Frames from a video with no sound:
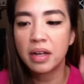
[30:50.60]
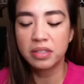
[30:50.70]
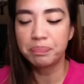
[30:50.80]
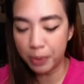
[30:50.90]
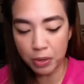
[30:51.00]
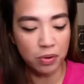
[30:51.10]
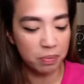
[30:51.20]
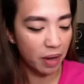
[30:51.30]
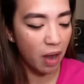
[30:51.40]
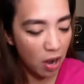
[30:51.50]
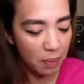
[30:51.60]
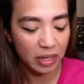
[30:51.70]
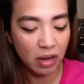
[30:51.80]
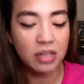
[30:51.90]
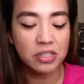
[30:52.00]
Boom. Oh, my
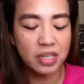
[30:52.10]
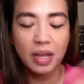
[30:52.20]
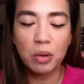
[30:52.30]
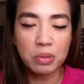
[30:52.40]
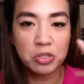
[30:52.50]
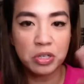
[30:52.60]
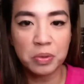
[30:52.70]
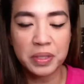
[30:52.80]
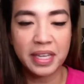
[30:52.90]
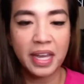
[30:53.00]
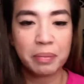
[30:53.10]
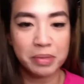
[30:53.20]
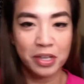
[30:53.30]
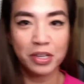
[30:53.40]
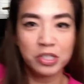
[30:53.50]
gosh. See, I always struggle with games.
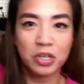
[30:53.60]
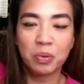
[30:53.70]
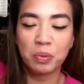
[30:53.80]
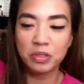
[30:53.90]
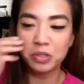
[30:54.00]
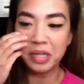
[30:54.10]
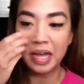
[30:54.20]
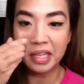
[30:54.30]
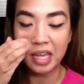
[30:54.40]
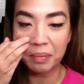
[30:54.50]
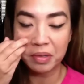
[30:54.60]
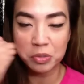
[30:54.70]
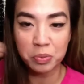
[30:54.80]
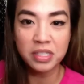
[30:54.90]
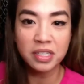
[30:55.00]
So we'll do that game because
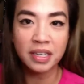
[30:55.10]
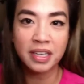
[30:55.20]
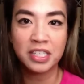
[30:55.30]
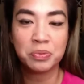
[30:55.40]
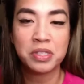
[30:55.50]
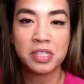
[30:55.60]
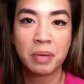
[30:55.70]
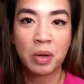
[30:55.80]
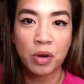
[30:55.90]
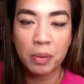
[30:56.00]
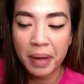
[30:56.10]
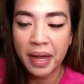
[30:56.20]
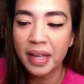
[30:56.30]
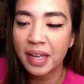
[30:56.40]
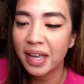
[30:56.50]
we did a guess what's in my work
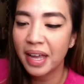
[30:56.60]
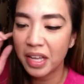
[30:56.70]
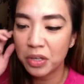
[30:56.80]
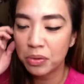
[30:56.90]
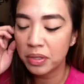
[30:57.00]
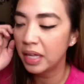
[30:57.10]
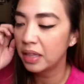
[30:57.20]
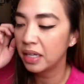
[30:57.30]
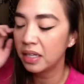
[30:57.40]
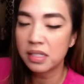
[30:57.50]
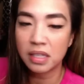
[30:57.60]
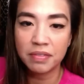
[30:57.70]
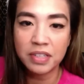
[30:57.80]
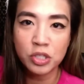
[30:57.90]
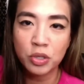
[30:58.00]
bag and you'll get ladies love
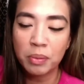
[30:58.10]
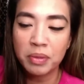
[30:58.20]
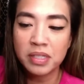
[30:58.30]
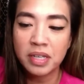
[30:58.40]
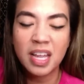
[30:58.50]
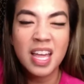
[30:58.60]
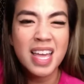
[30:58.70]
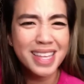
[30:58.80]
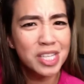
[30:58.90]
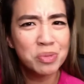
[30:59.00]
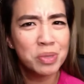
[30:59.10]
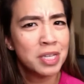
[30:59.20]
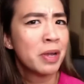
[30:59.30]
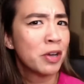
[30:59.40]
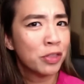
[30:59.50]
it. So I'm going to say, guess what's in
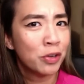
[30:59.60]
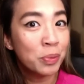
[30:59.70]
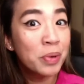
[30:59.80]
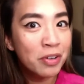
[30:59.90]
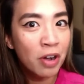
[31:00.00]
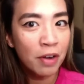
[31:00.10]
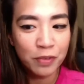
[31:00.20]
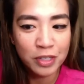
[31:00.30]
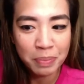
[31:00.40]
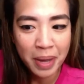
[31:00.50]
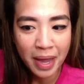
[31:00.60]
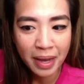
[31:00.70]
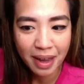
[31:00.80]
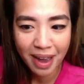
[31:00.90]
my 31 conference bag?